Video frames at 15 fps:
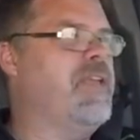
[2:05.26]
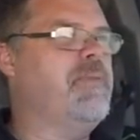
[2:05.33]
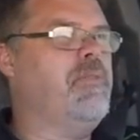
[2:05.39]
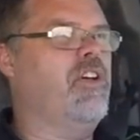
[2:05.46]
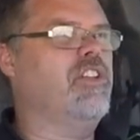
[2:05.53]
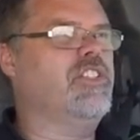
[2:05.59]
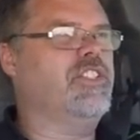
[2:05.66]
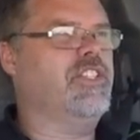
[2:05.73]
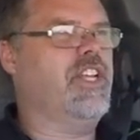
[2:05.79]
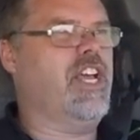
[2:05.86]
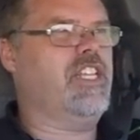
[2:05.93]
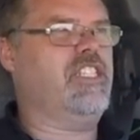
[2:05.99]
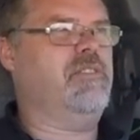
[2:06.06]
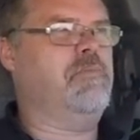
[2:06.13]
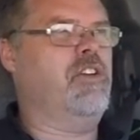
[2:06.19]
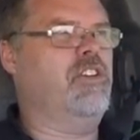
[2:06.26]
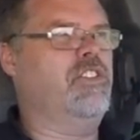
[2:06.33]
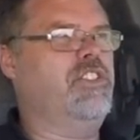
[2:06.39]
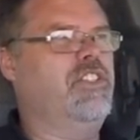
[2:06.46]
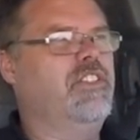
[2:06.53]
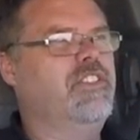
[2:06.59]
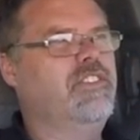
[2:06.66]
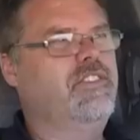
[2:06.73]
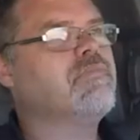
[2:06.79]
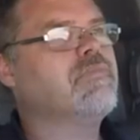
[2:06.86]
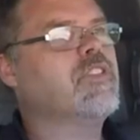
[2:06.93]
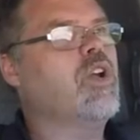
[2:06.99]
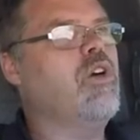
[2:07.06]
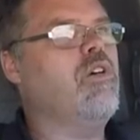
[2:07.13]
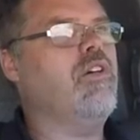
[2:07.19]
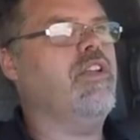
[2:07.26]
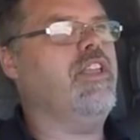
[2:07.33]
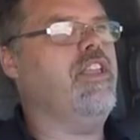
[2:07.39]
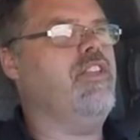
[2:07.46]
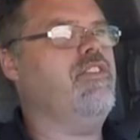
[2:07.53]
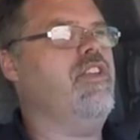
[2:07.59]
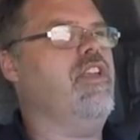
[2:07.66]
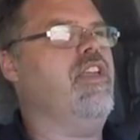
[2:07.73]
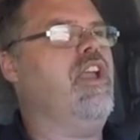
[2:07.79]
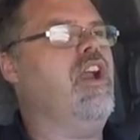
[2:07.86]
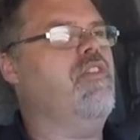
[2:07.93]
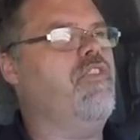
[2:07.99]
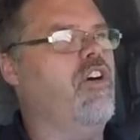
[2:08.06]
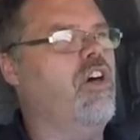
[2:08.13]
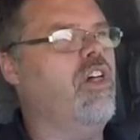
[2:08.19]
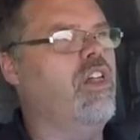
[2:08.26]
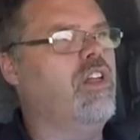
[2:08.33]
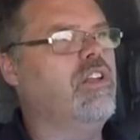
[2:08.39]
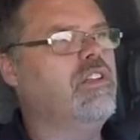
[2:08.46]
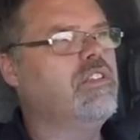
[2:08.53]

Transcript: peoples, customers. Oh, easy, careful.